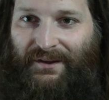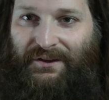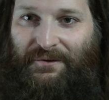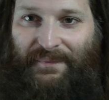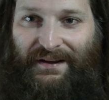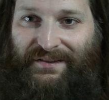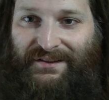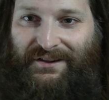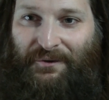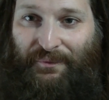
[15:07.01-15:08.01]
You make
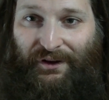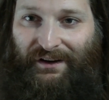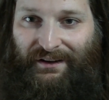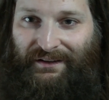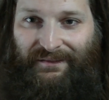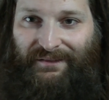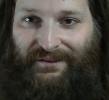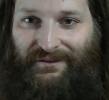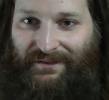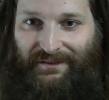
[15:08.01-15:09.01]
this community
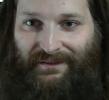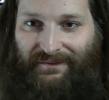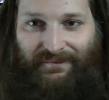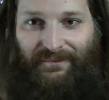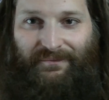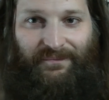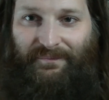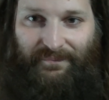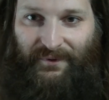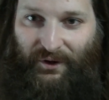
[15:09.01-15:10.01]

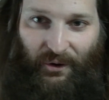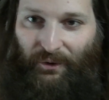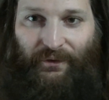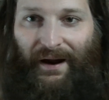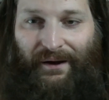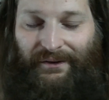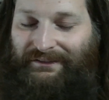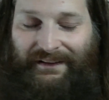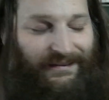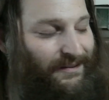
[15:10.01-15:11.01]
go around.
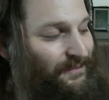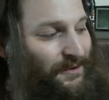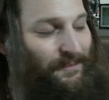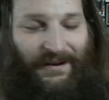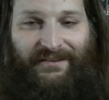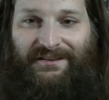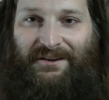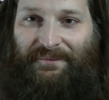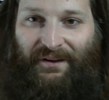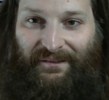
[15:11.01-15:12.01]
Like, you make this
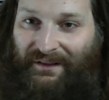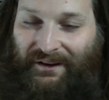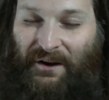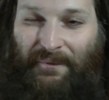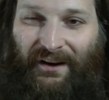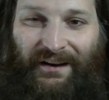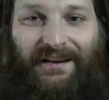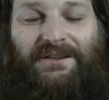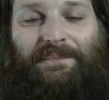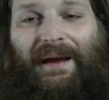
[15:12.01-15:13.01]
community
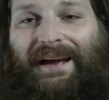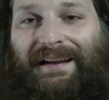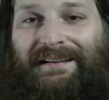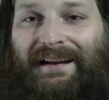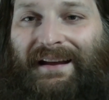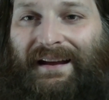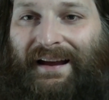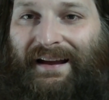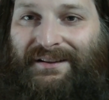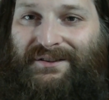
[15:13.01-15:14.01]
expand
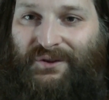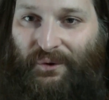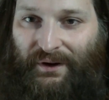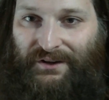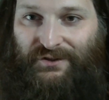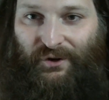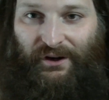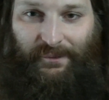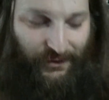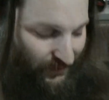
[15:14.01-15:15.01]
and so
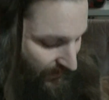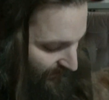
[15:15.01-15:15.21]
enjoyable.